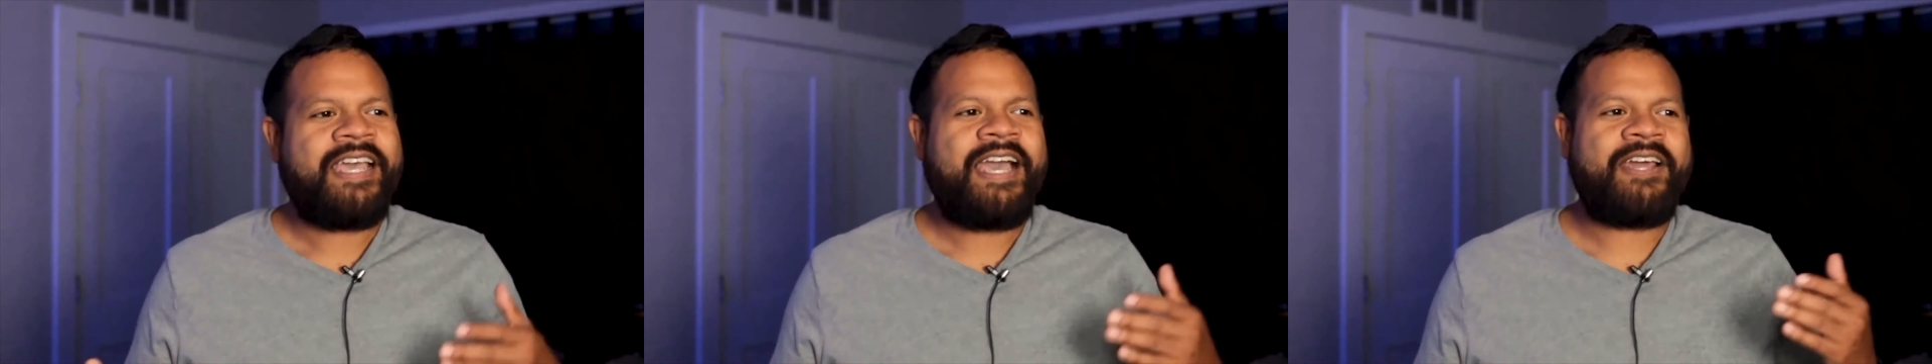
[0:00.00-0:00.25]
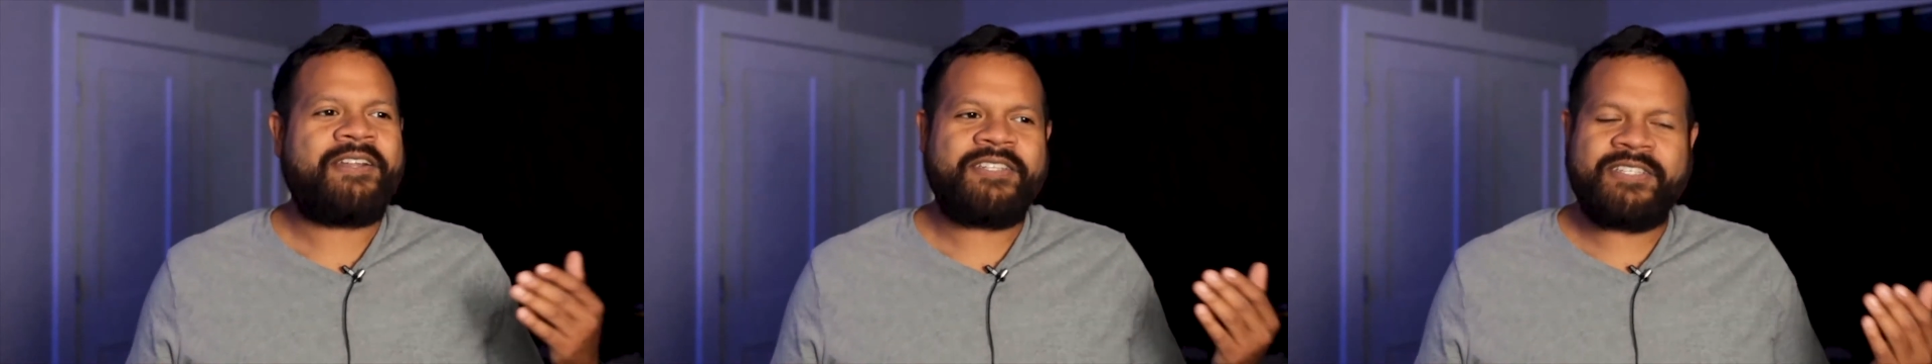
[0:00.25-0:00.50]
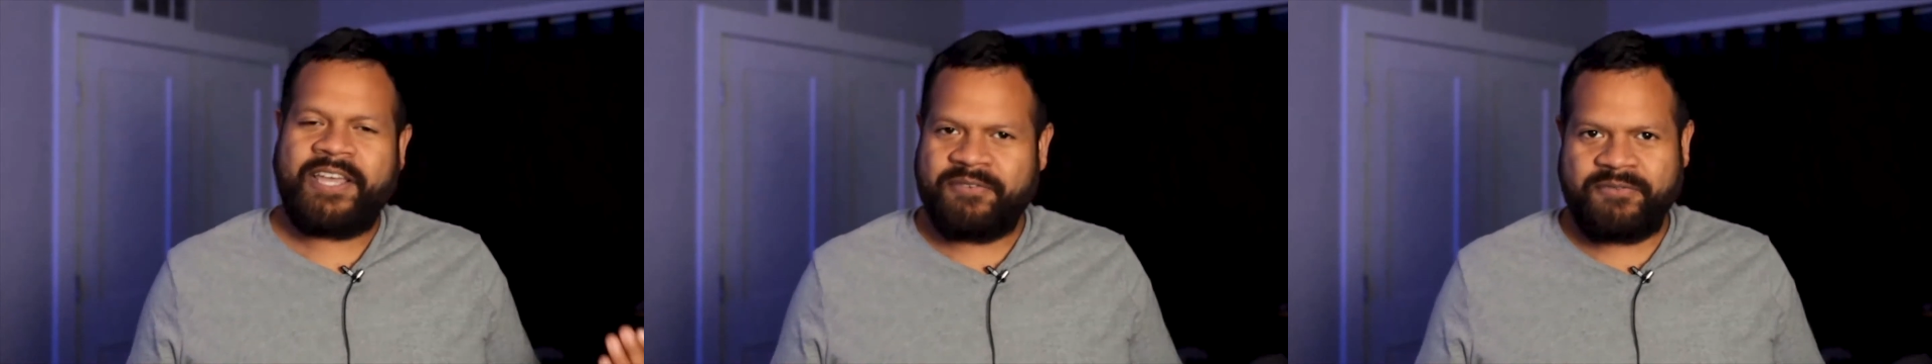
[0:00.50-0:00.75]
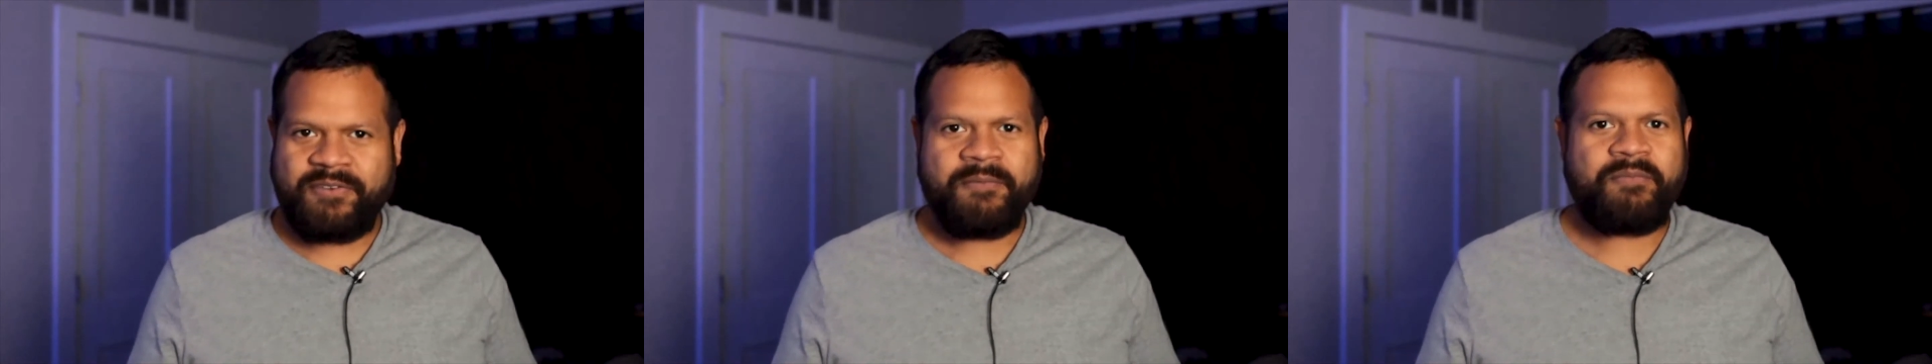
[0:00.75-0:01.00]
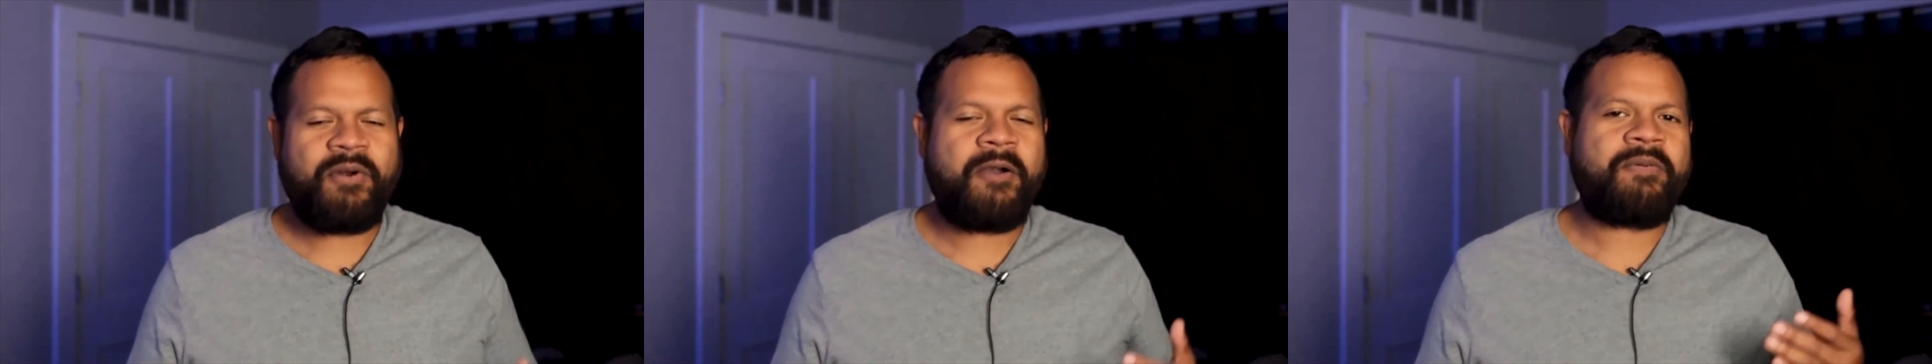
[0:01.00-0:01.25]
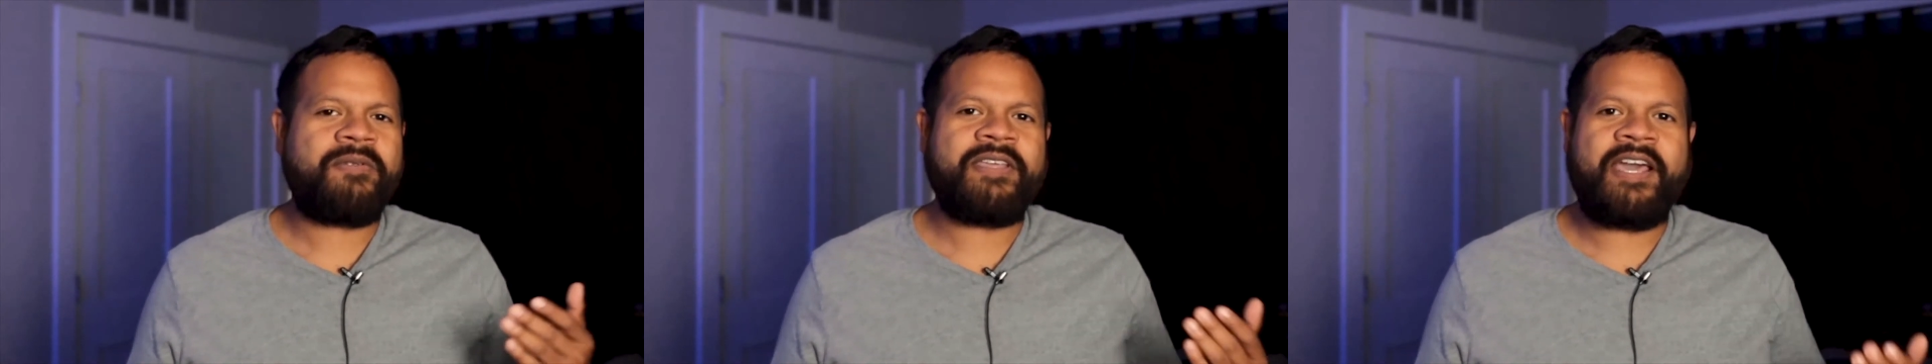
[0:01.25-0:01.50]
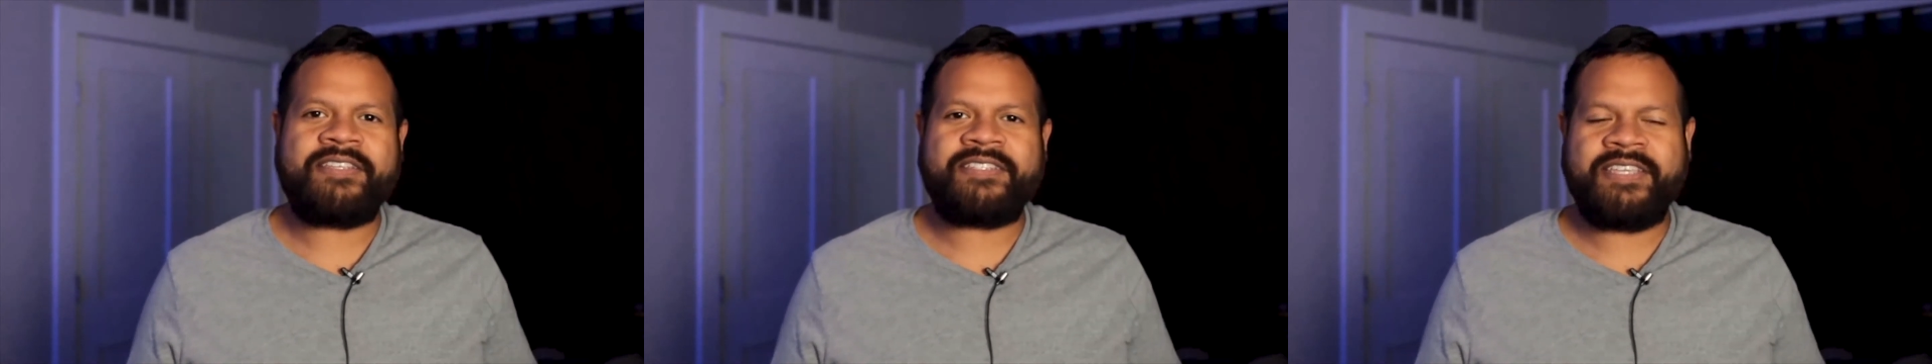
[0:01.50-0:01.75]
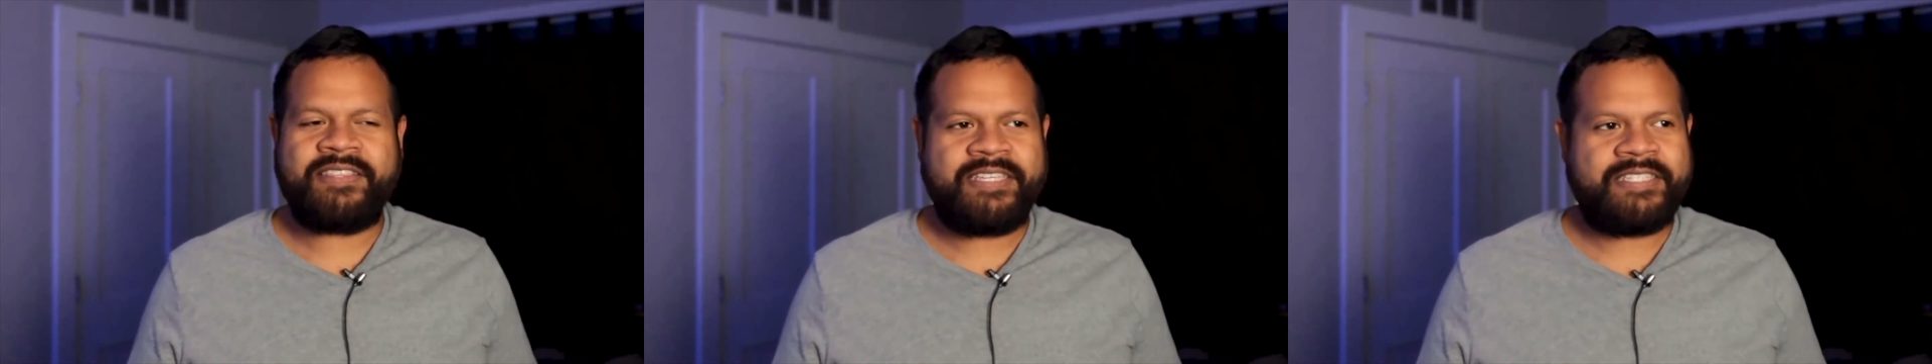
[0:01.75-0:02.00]
how to film properly, how to
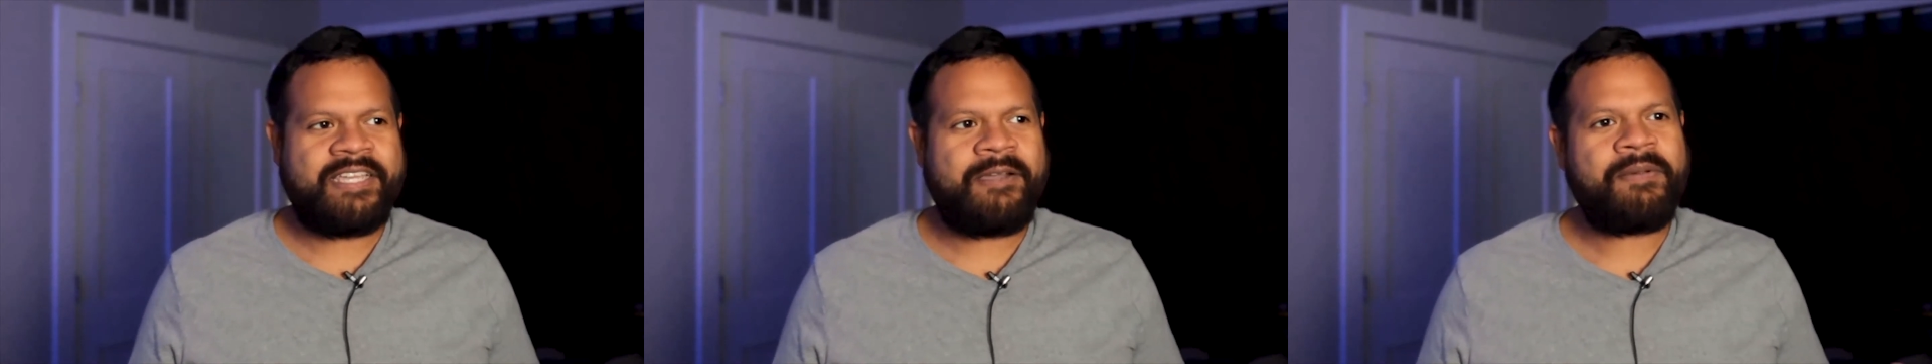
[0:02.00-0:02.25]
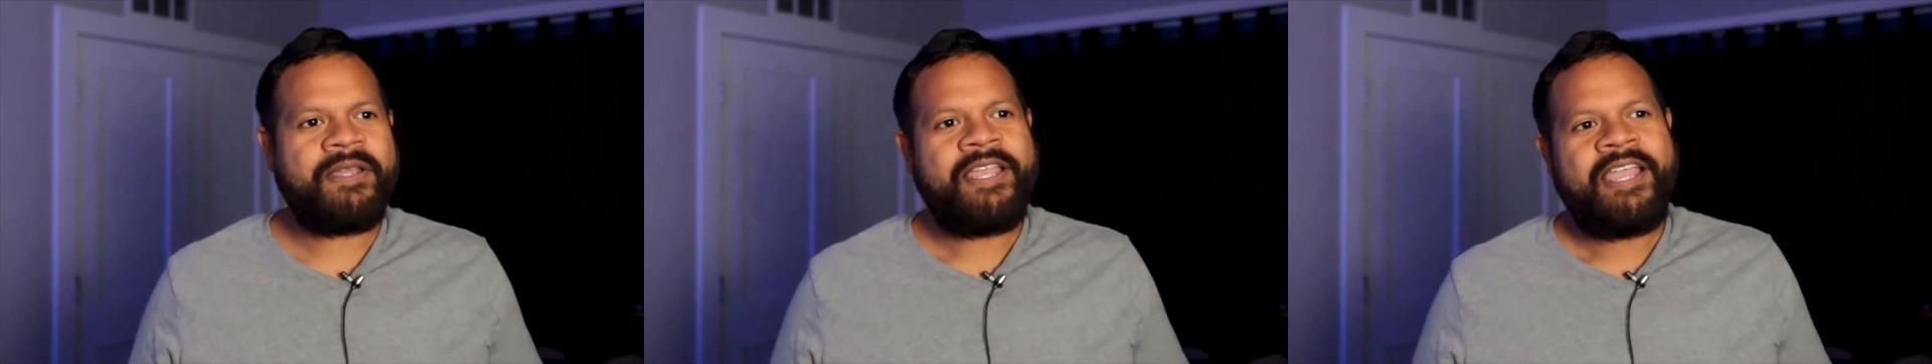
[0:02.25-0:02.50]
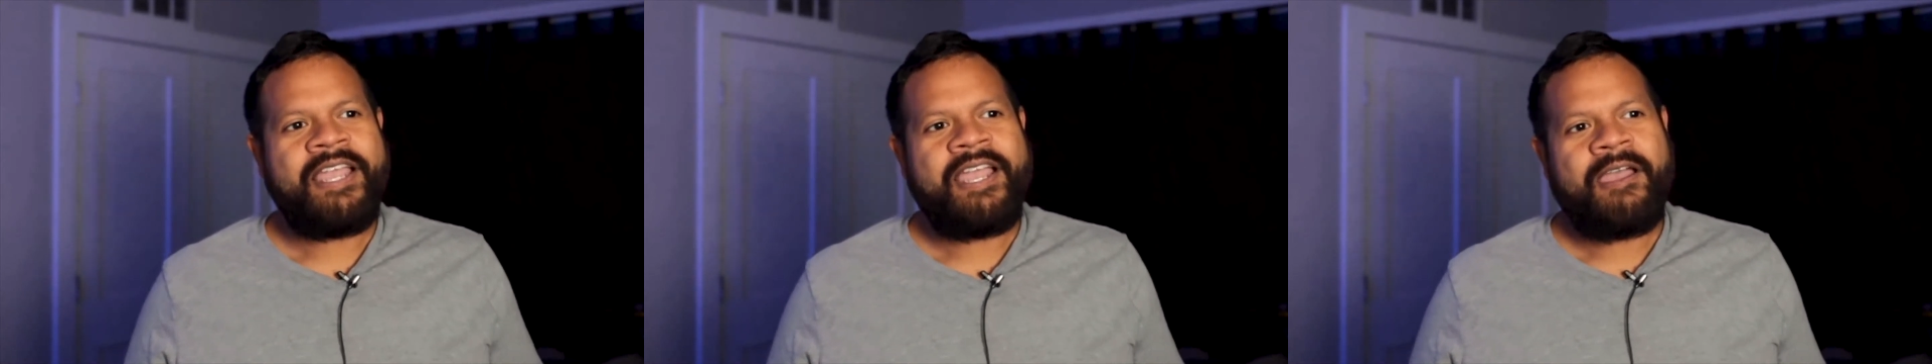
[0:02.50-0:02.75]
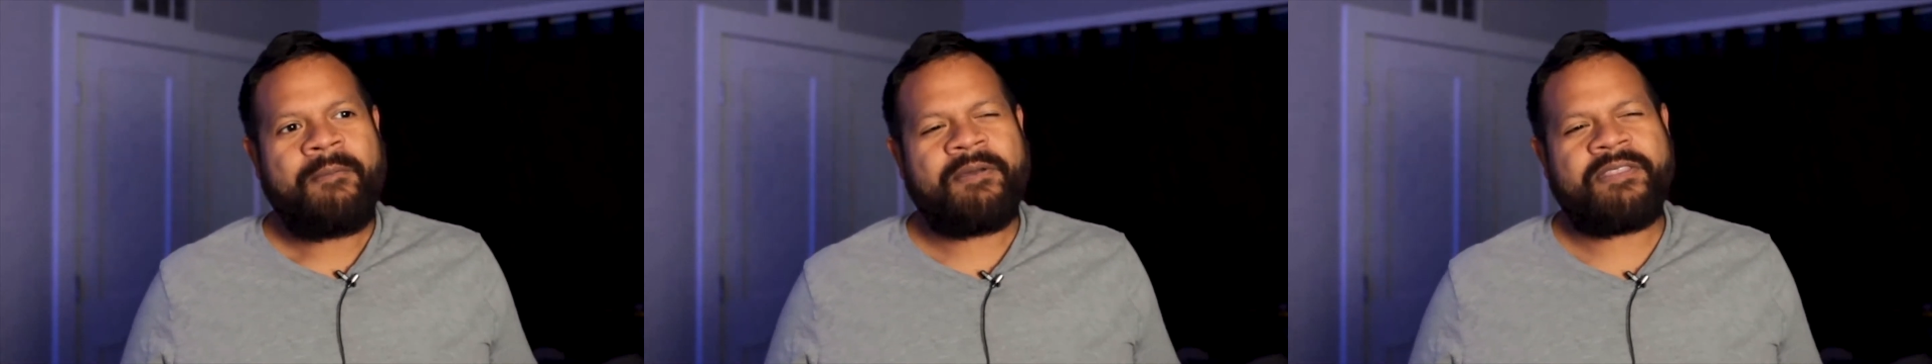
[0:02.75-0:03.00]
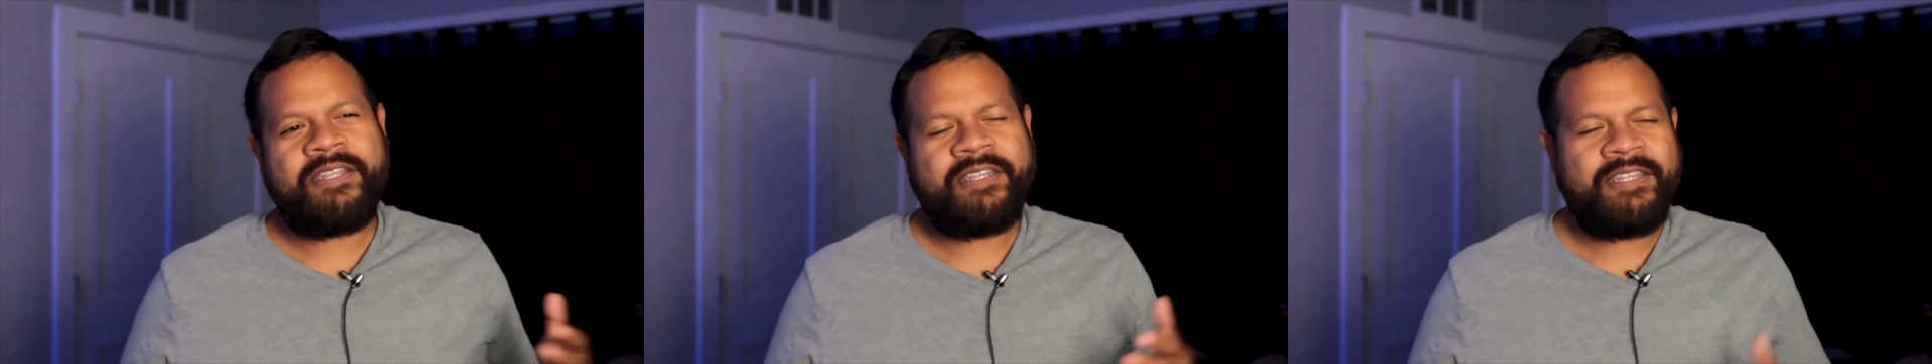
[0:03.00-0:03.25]
set things up. But then